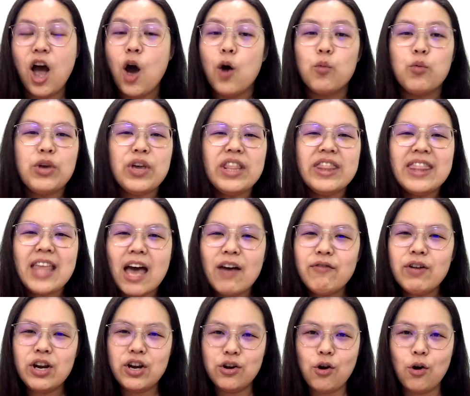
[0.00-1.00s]
We
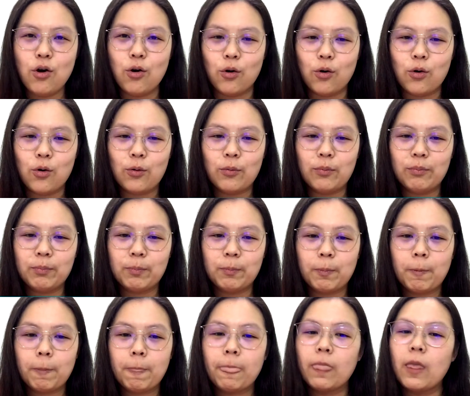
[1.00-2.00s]
never know
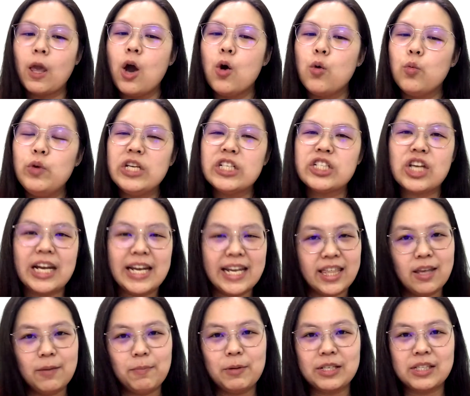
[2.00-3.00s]
which
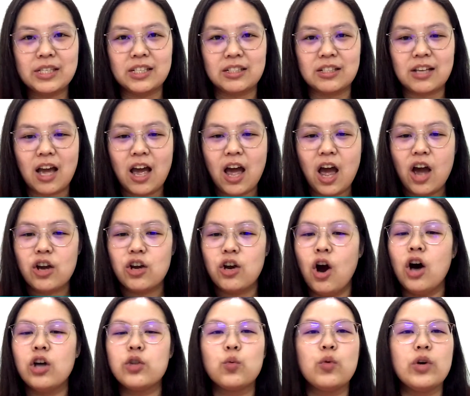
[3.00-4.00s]
little person
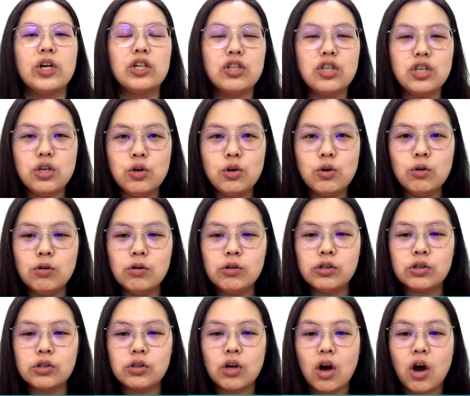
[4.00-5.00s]
God will
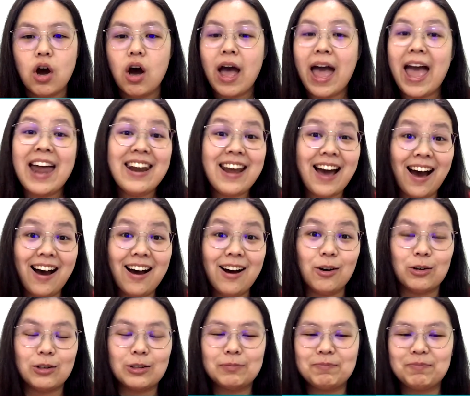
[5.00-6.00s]
use and
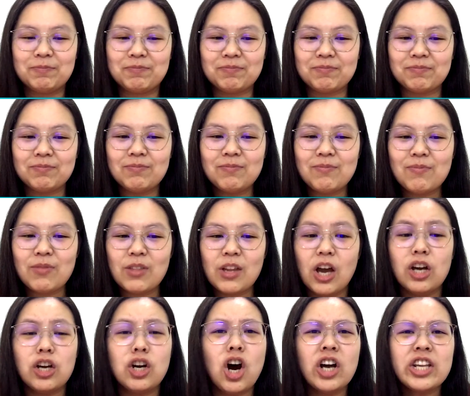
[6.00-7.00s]
how.
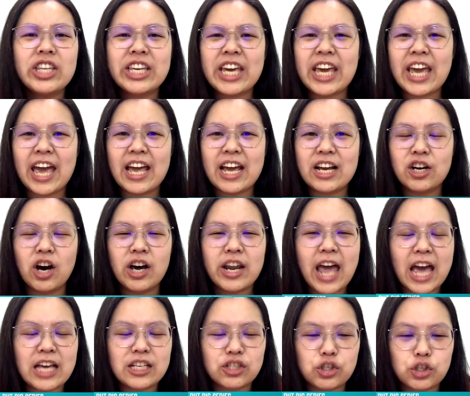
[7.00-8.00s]
God
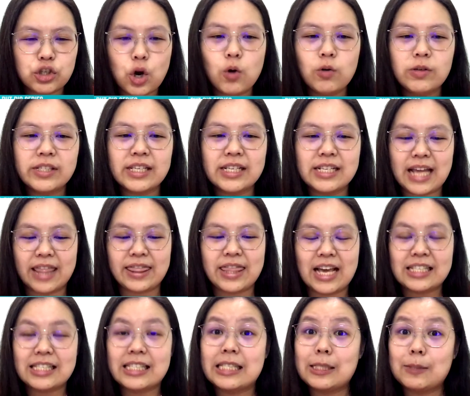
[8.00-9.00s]
had chosen
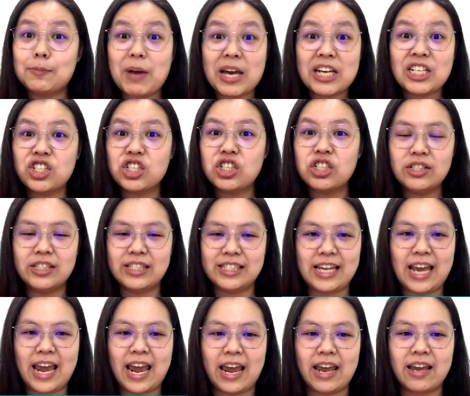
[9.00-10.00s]
that special
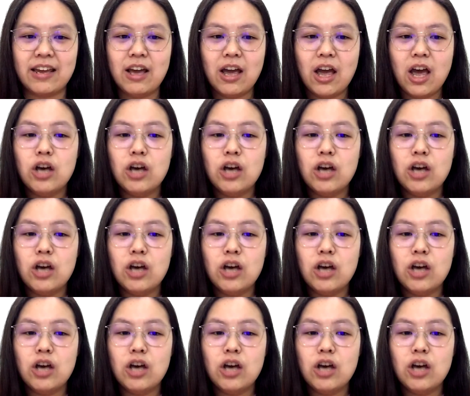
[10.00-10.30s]
day